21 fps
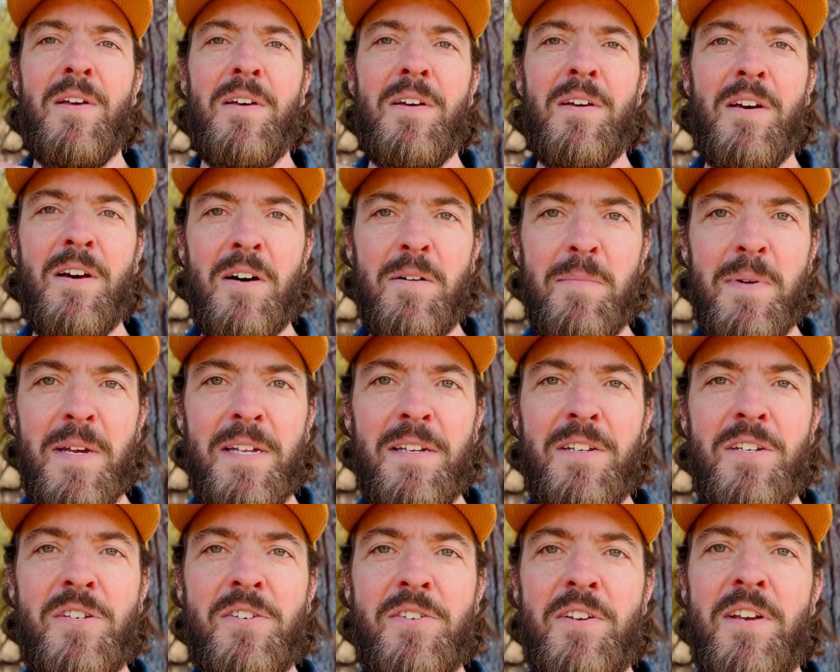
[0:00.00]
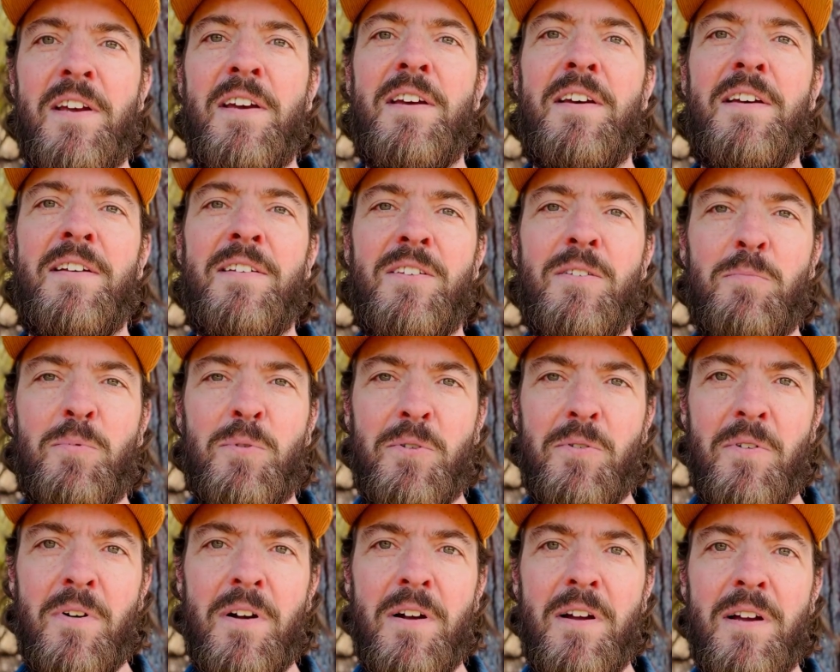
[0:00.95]
comment, share,
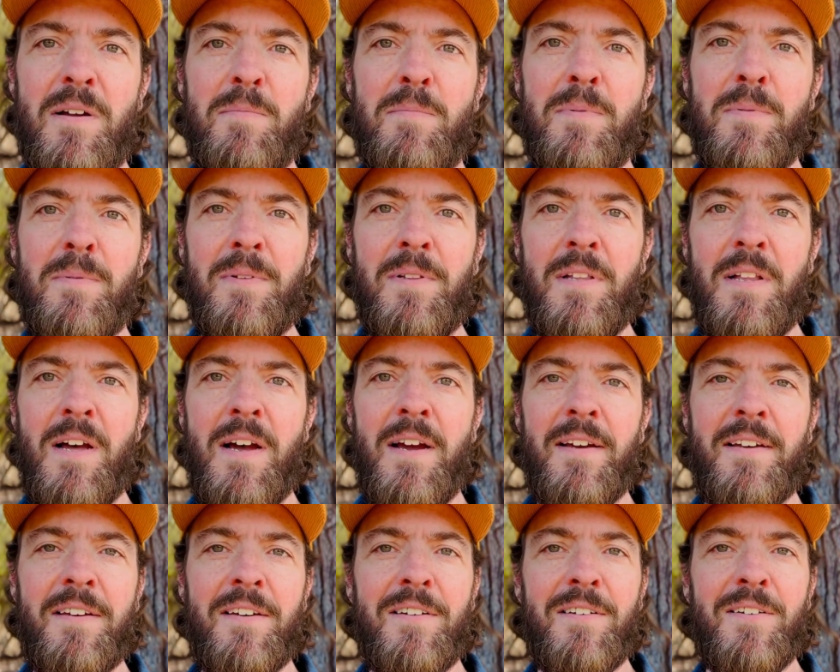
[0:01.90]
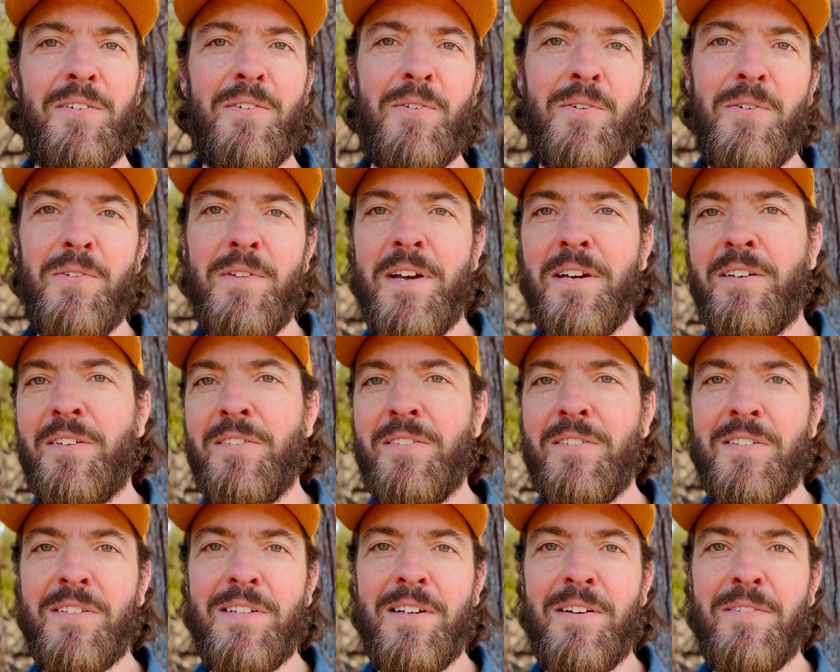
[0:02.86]
subscribe, like, all that good
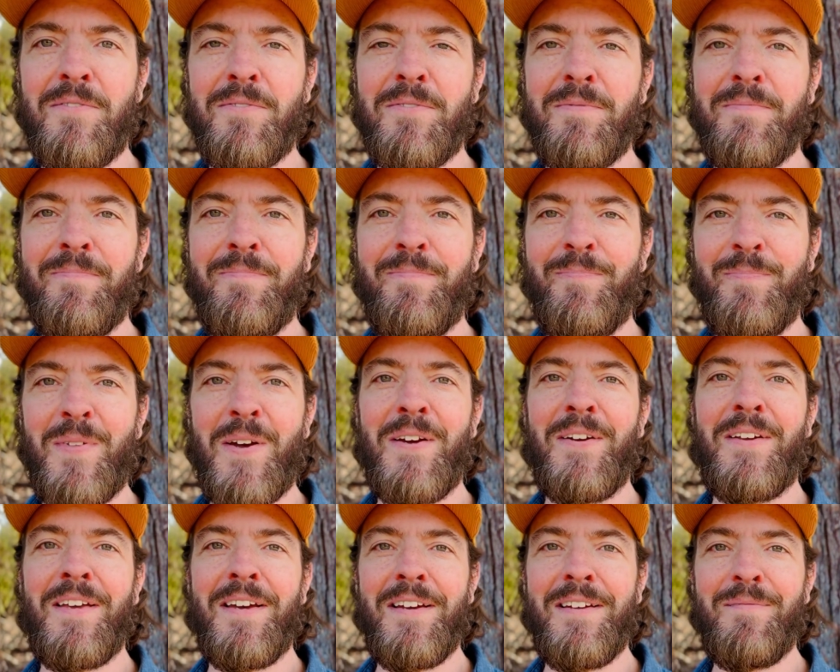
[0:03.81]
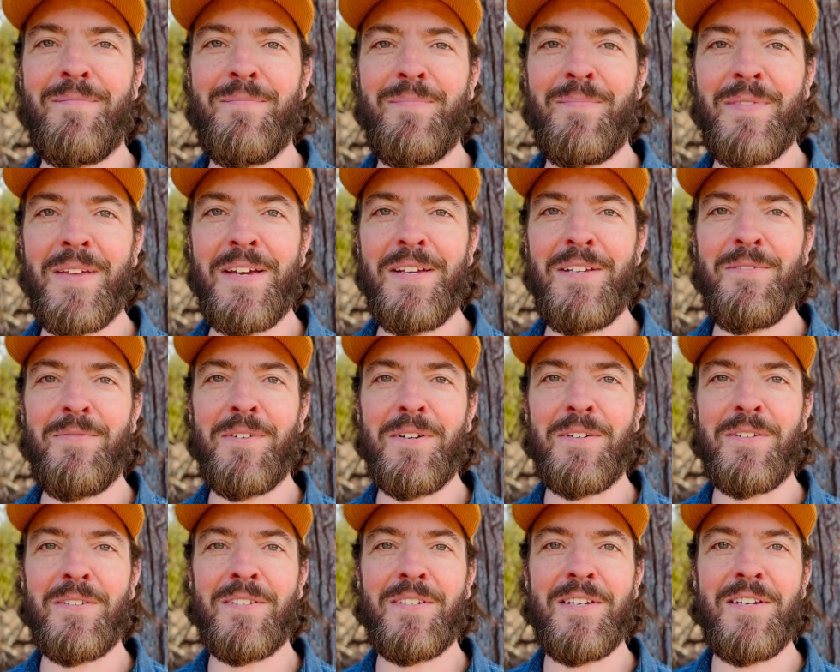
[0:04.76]
stuff. Okay, thanks
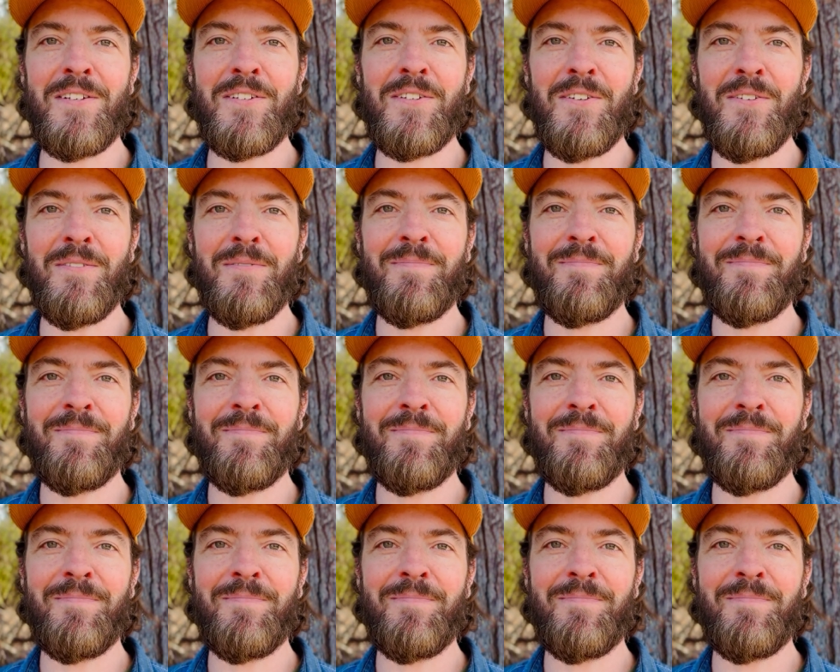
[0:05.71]
folks. See you soon.